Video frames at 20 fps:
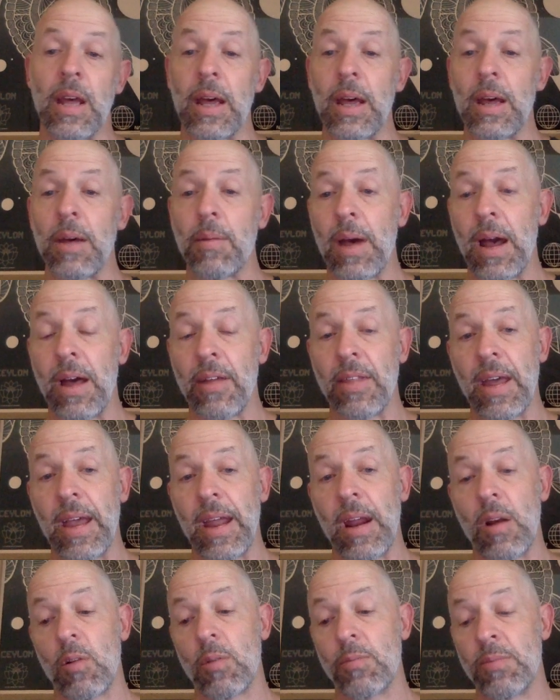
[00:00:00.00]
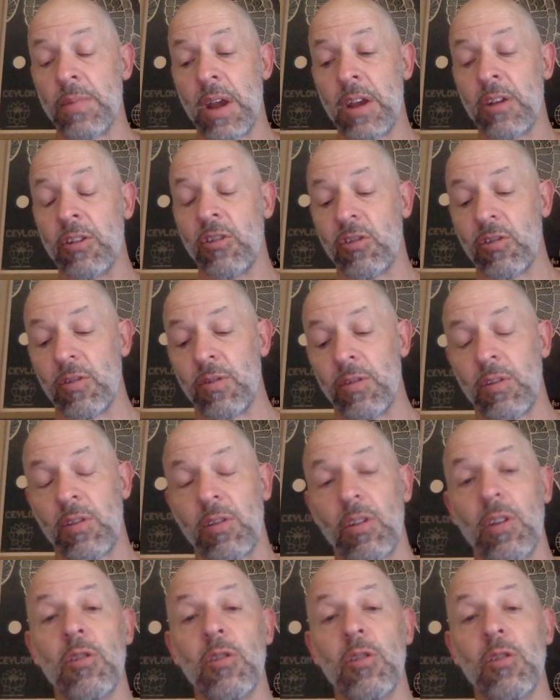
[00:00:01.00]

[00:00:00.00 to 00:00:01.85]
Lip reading: other Arab nations,